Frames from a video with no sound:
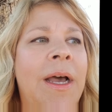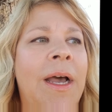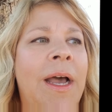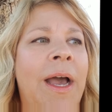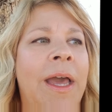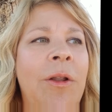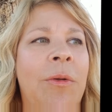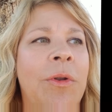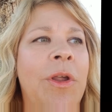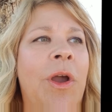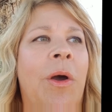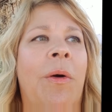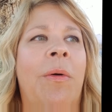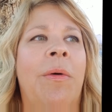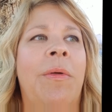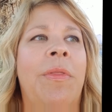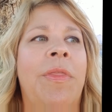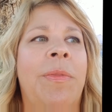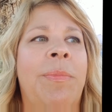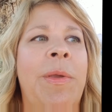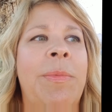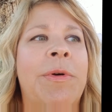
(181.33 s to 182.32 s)
don't know,
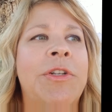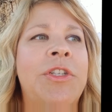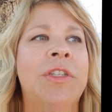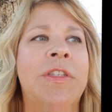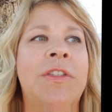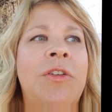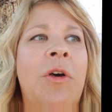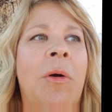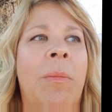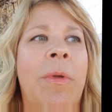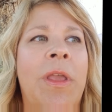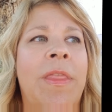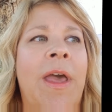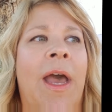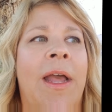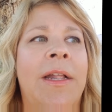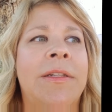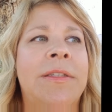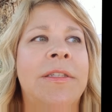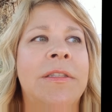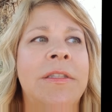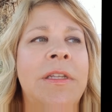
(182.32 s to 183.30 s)
people just told me
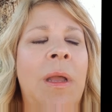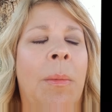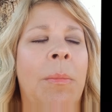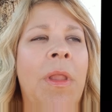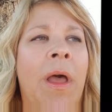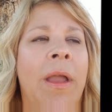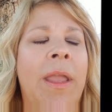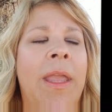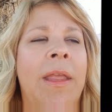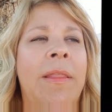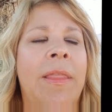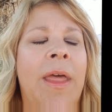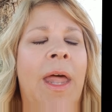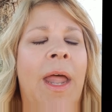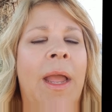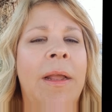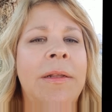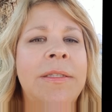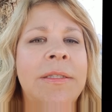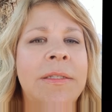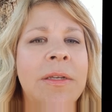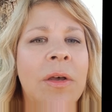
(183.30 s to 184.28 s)
that I'm lucky that
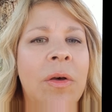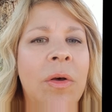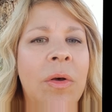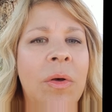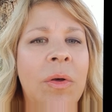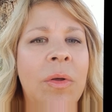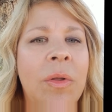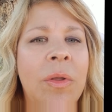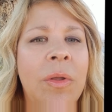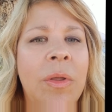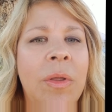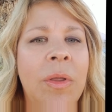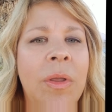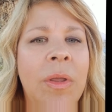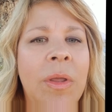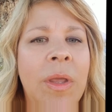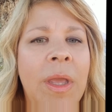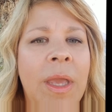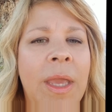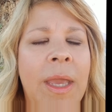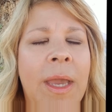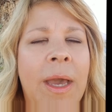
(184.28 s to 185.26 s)
I still
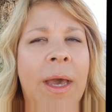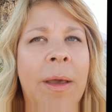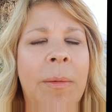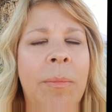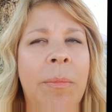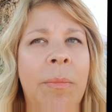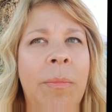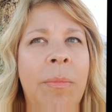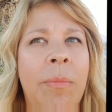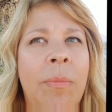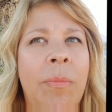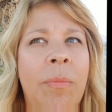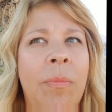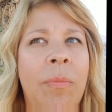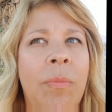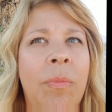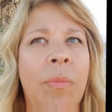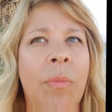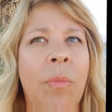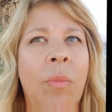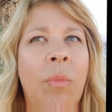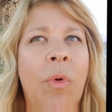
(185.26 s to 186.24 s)
am
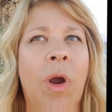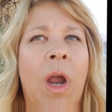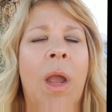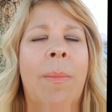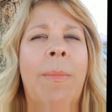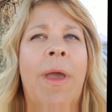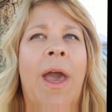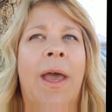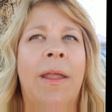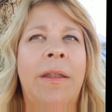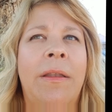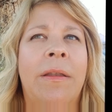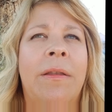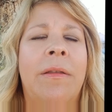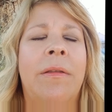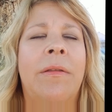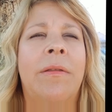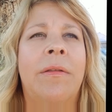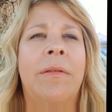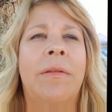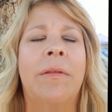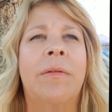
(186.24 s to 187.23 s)
where I'm at,
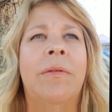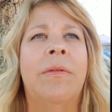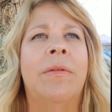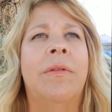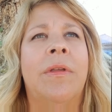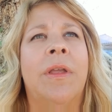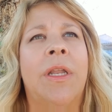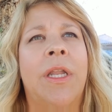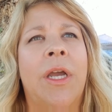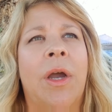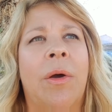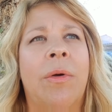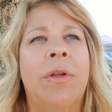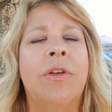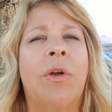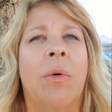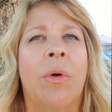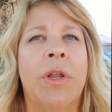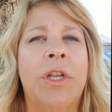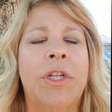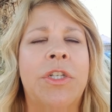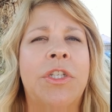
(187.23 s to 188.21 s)
and and
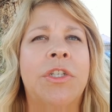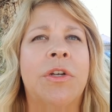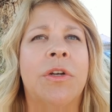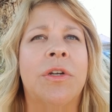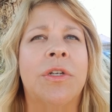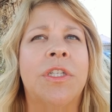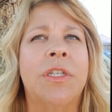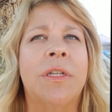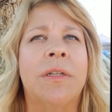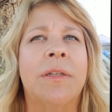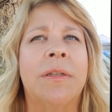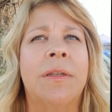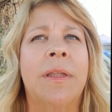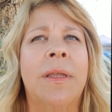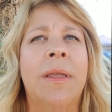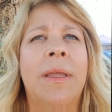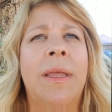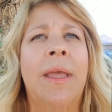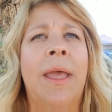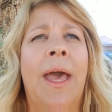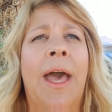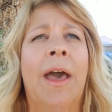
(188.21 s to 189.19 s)
going to church and
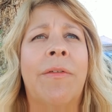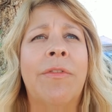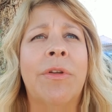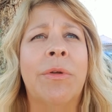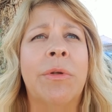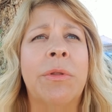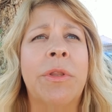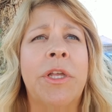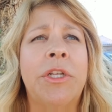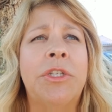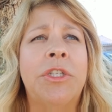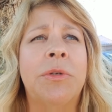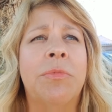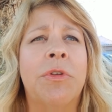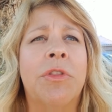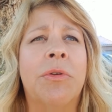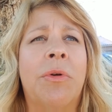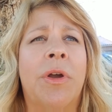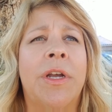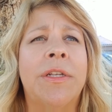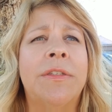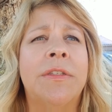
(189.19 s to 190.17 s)
having a relationship with
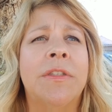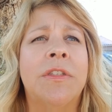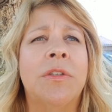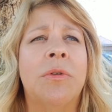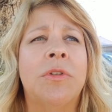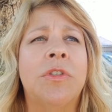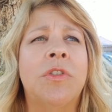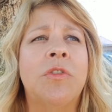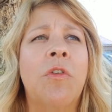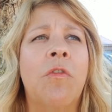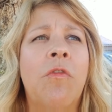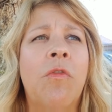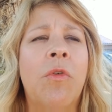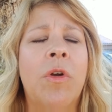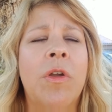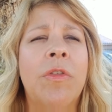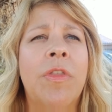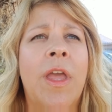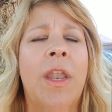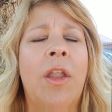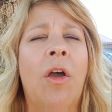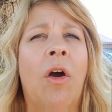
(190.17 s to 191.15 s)
Christ and so on and so
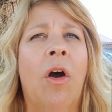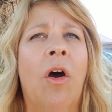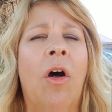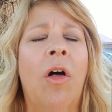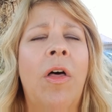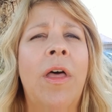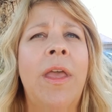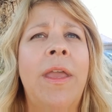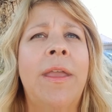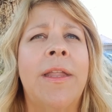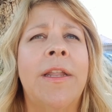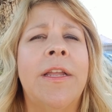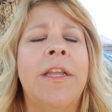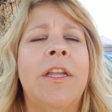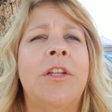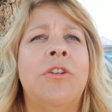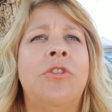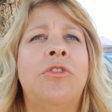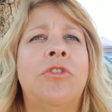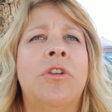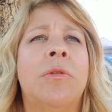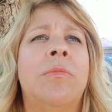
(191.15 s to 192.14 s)
forth. And all I can
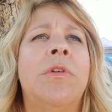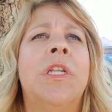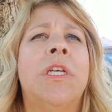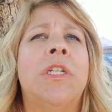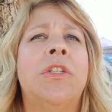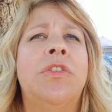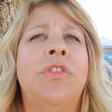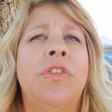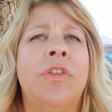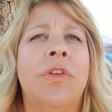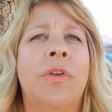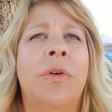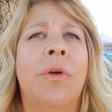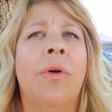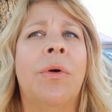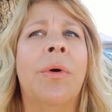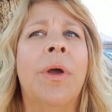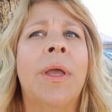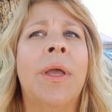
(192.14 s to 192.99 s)
contribute it to